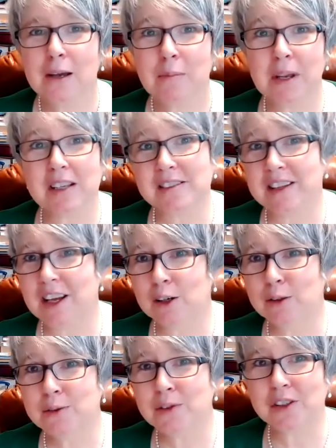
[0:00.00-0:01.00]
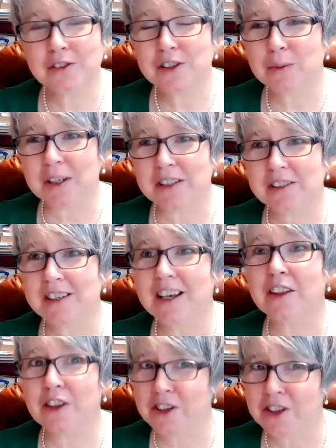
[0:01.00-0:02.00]
because the old songs to us
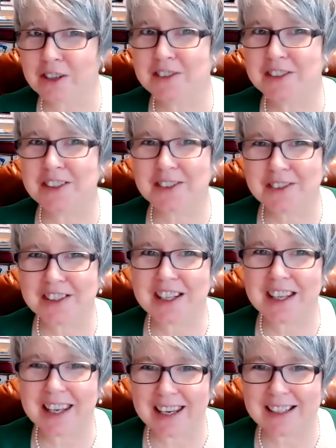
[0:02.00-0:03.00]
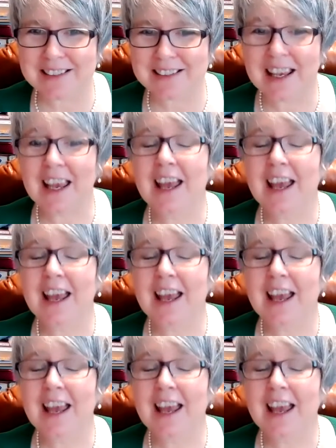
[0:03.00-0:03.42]
are the new songs to the kids